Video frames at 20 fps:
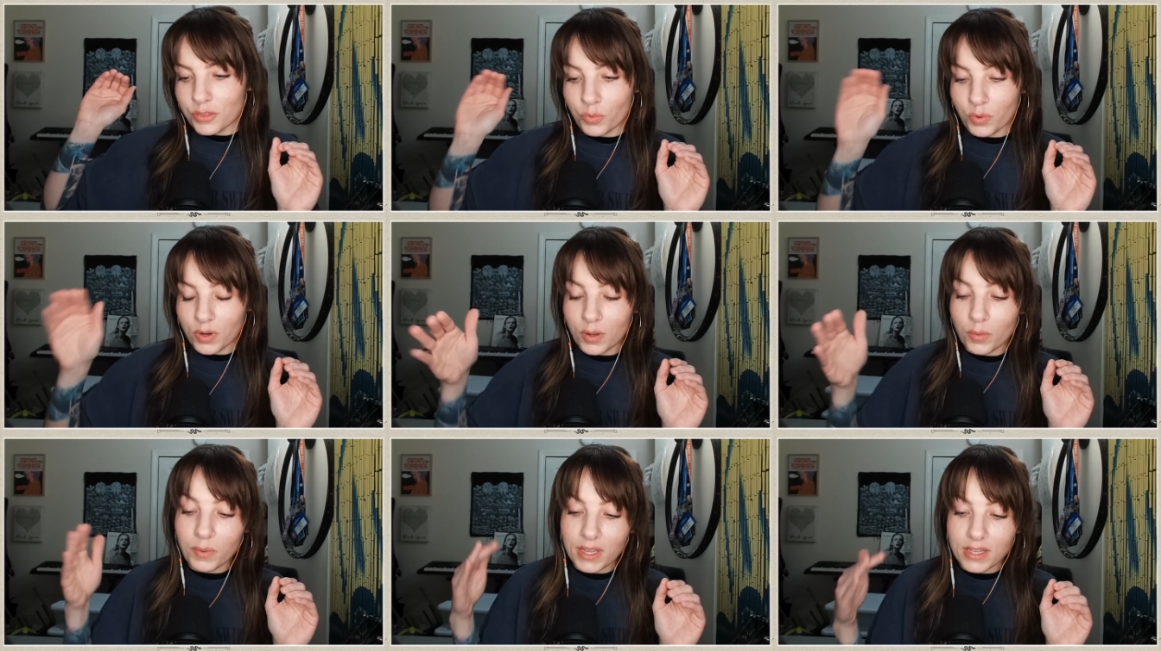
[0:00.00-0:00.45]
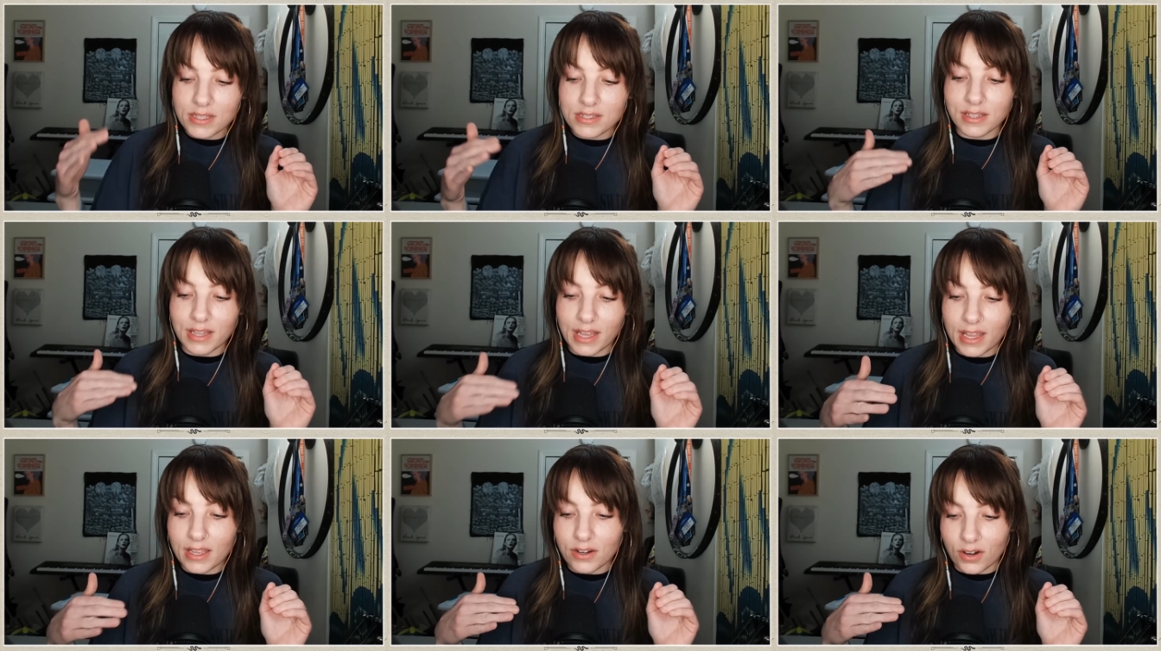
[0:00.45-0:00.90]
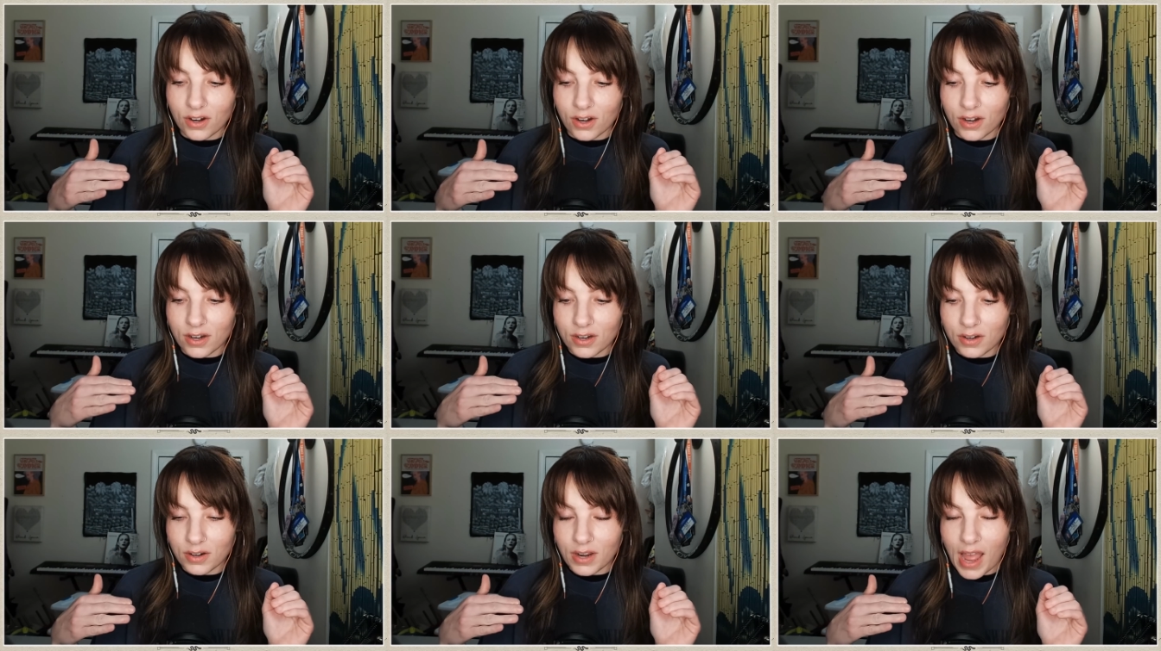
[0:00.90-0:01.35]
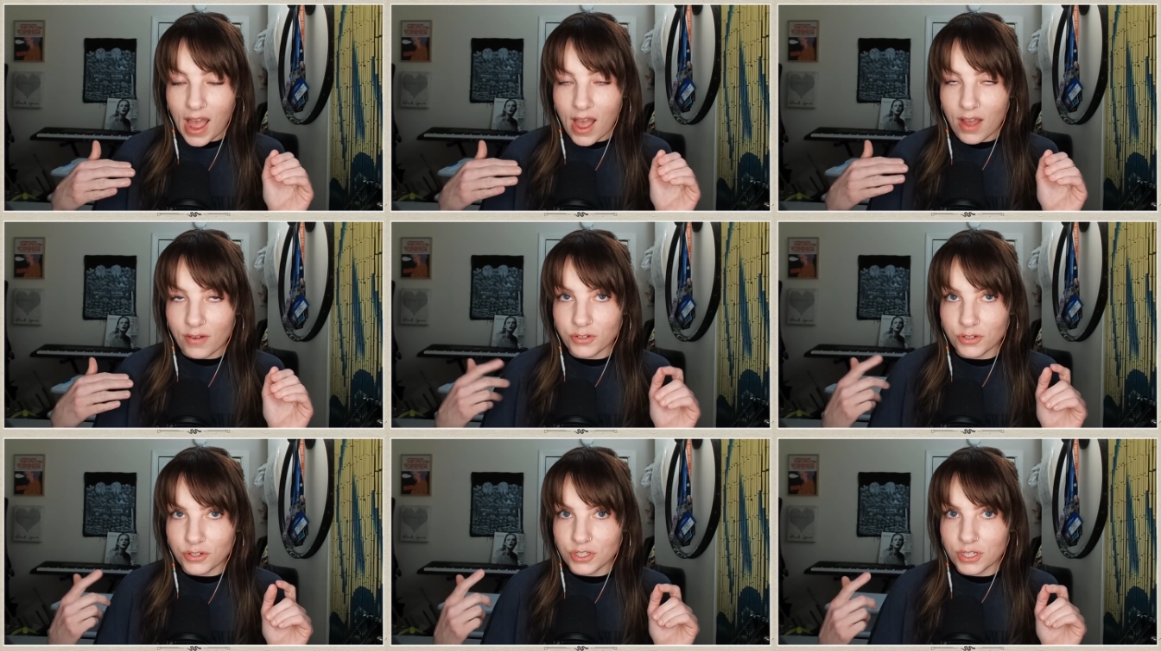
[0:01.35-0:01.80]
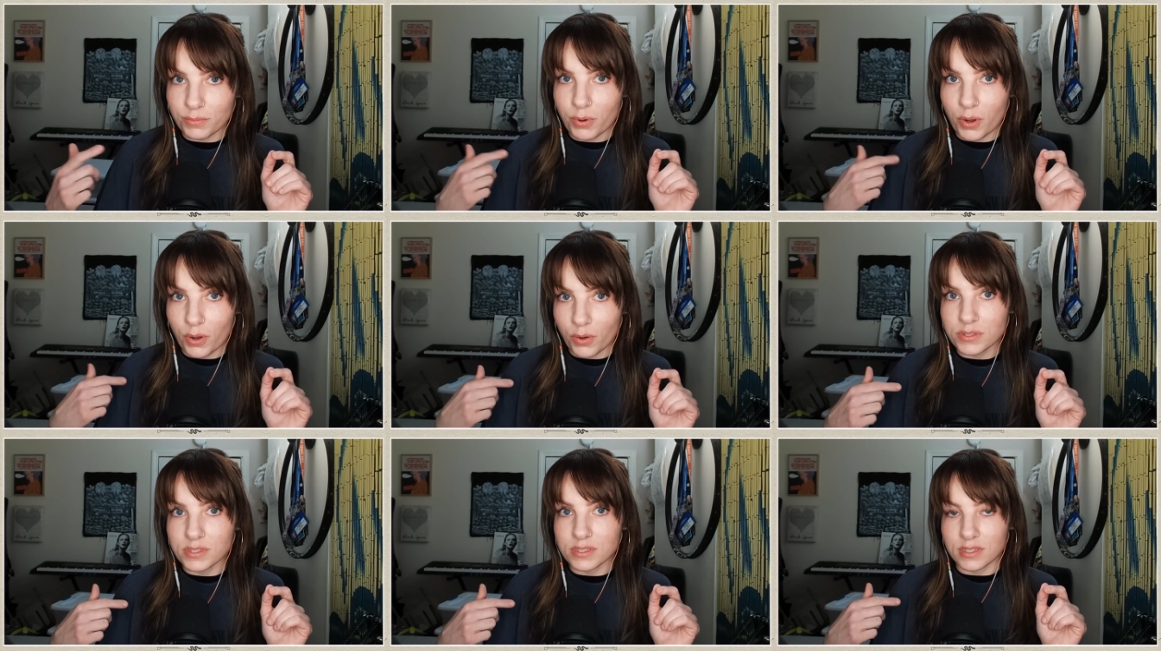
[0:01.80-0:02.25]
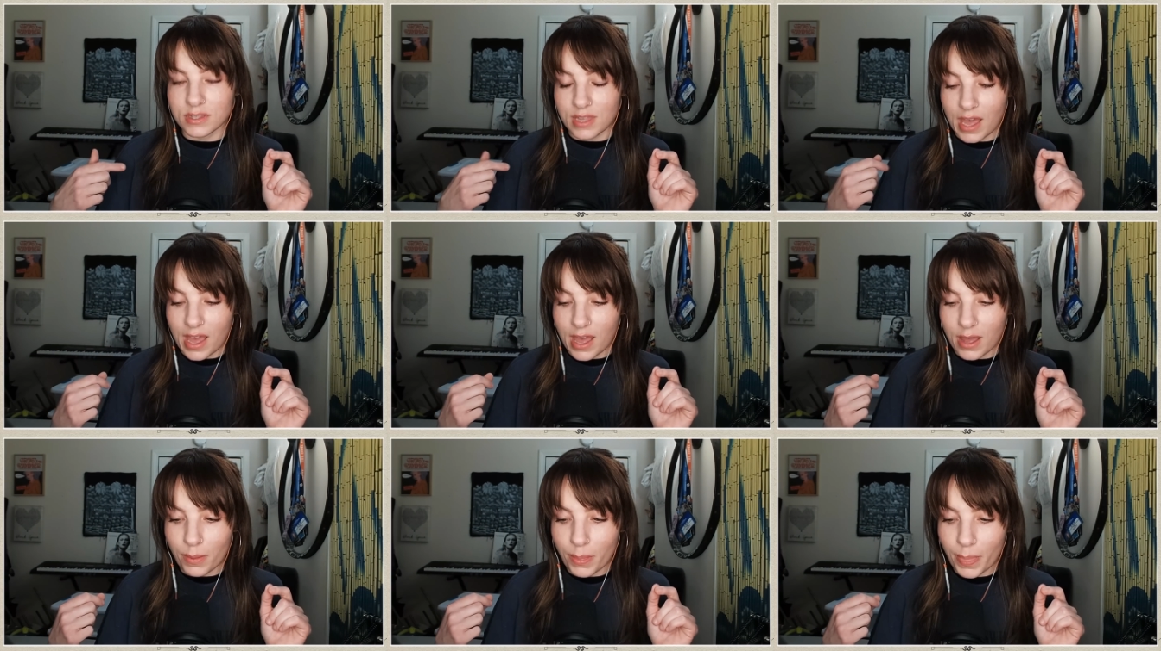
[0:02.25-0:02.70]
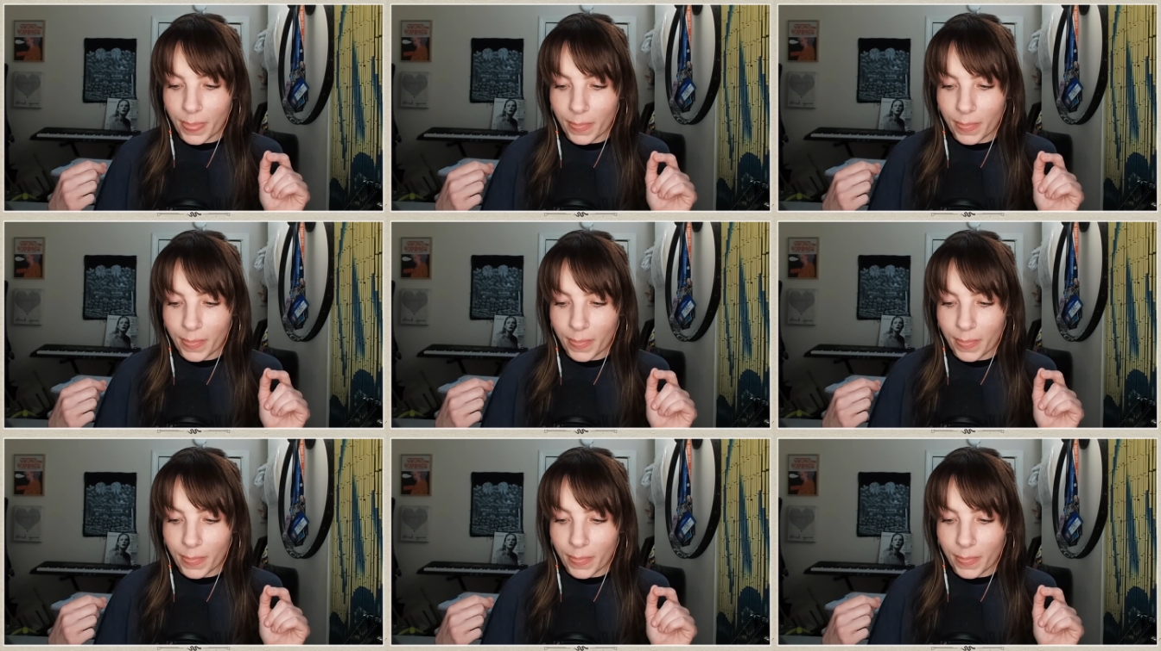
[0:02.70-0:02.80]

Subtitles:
3 weeks later, after she posted that,